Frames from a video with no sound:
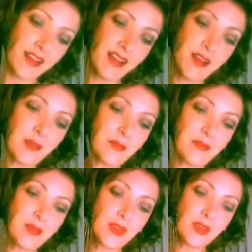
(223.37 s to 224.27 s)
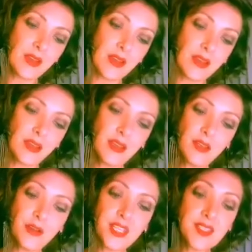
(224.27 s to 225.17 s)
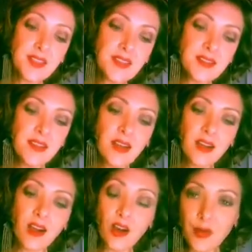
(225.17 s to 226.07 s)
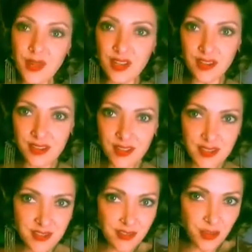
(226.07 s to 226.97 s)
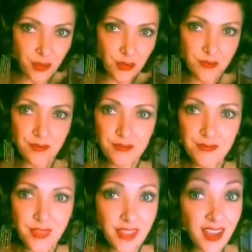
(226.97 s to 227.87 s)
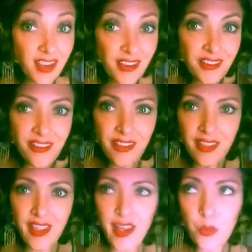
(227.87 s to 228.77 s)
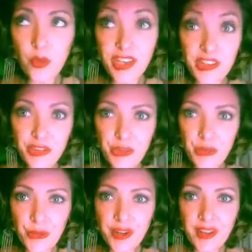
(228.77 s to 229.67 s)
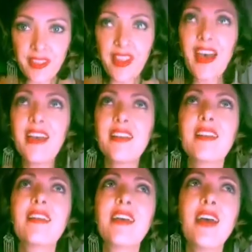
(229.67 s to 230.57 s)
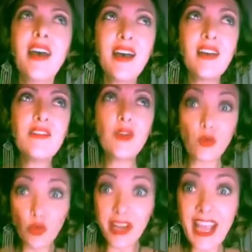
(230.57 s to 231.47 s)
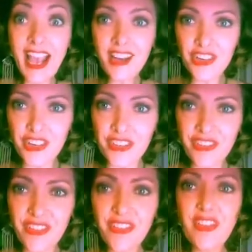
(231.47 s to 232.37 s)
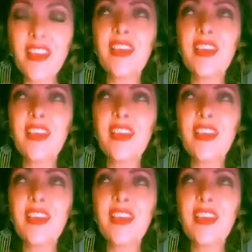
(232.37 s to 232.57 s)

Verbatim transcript: Um, you know, this is karma. So things that we do that have reactions.